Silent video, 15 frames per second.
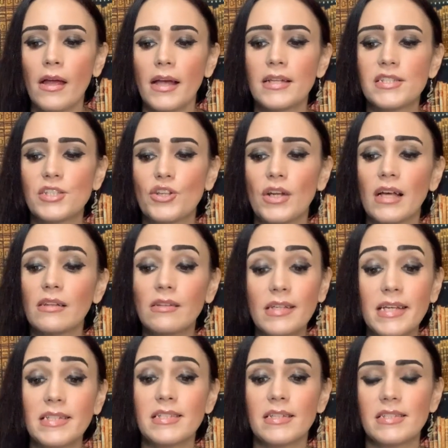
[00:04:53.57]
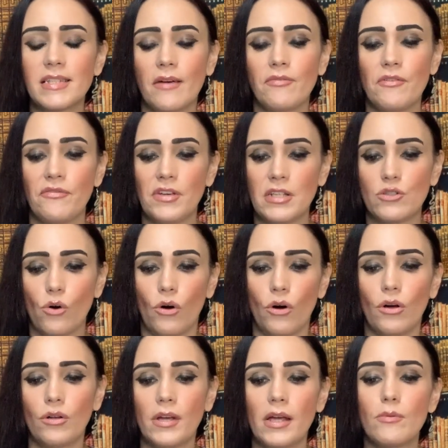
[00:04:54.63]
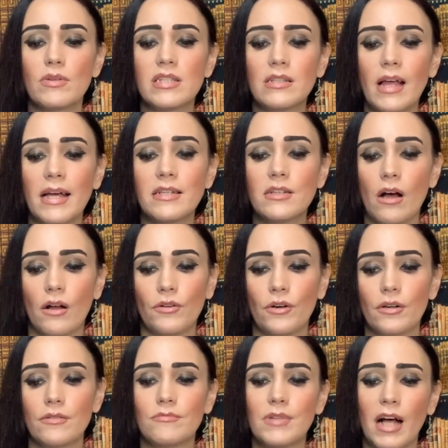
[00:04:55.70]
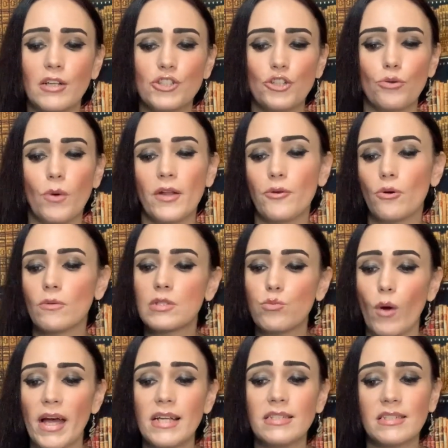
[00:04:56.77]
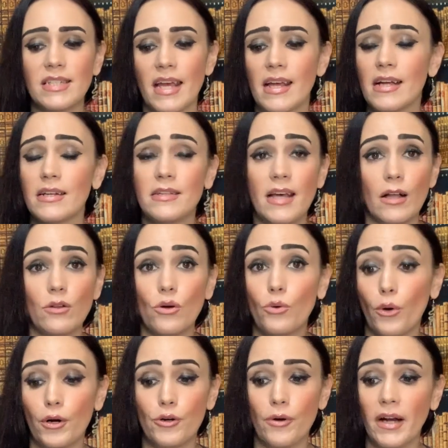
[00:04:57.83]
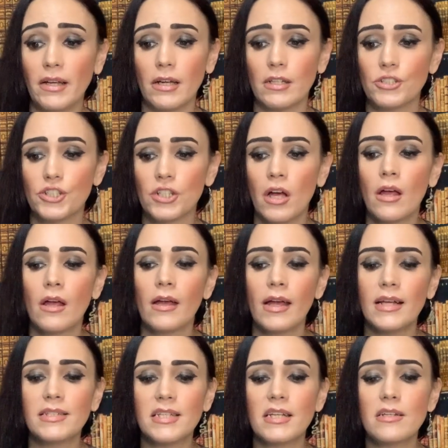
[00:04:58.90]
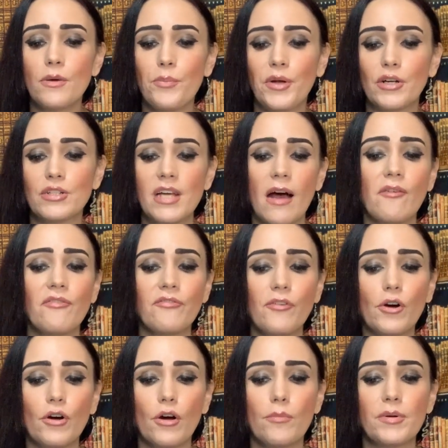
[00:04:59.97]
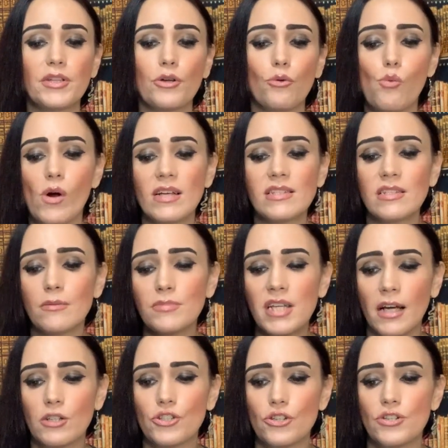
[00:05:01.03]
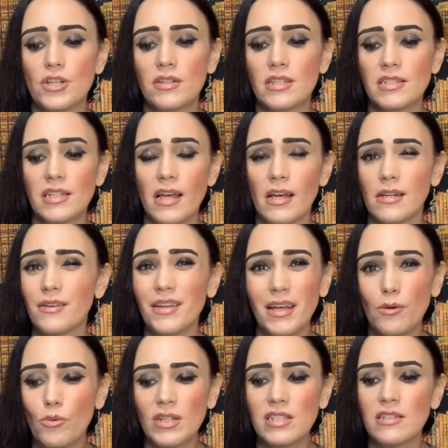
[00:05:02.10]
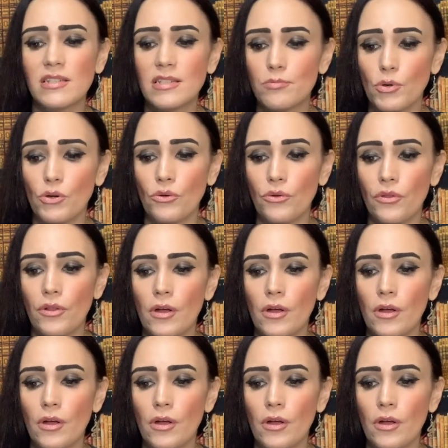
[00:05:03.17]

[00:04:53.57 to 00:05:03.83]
It stood at least 7 feet tall. It was light colored, not sure whether it was white, tan, yellow, or grayish. It didn't appear to have fur, but there was some texture to the skin. It wasn't smooth.